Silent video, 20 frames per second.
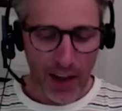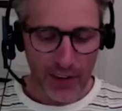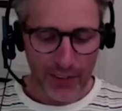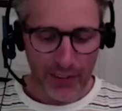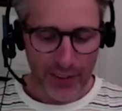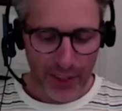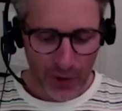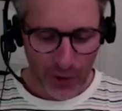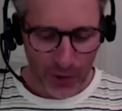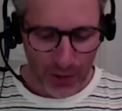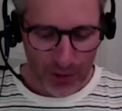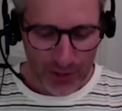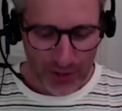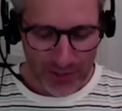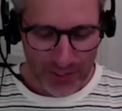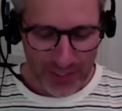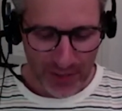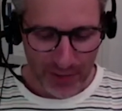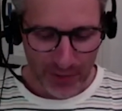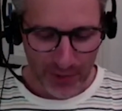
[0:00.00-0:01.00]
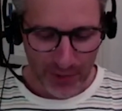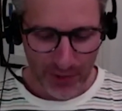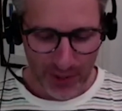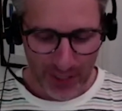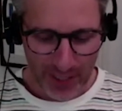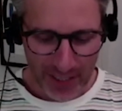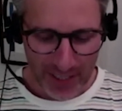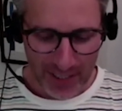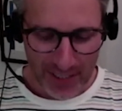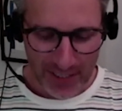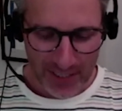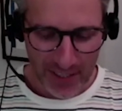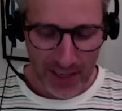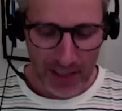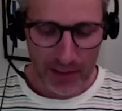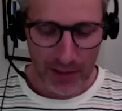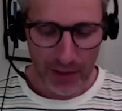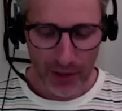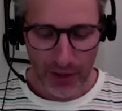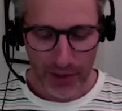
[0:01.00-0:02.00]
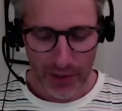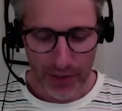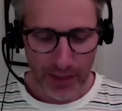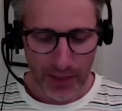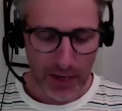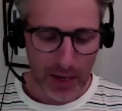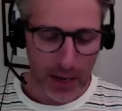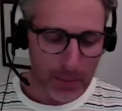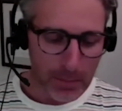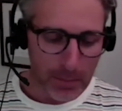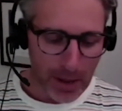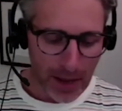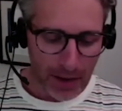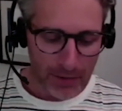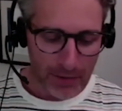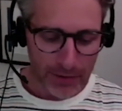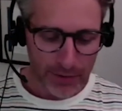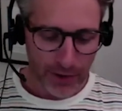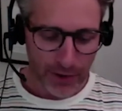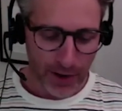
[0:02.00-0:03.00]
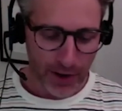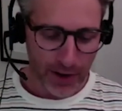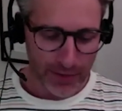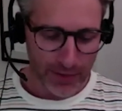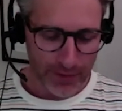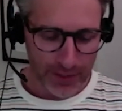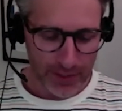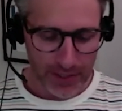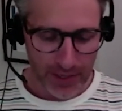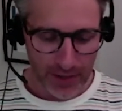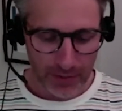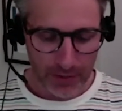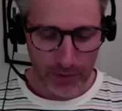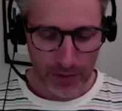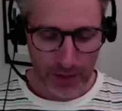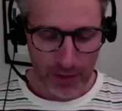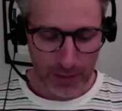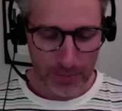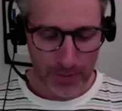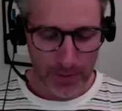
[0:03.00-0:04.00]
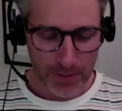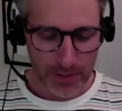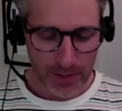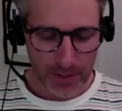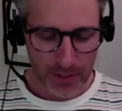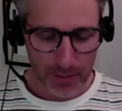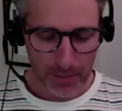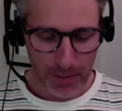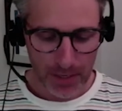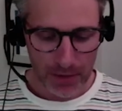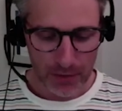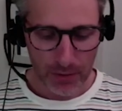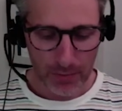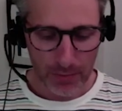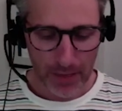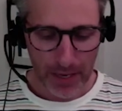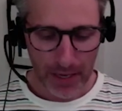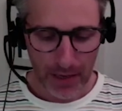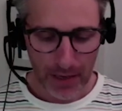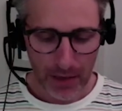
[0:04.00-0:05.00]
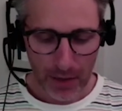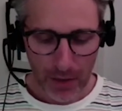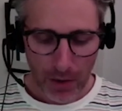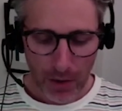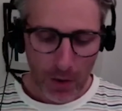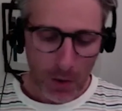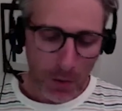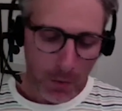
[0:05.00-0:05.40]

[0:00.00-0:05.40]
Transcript: Over the course of several years, I learned that about 5 to 7 reps is best for me,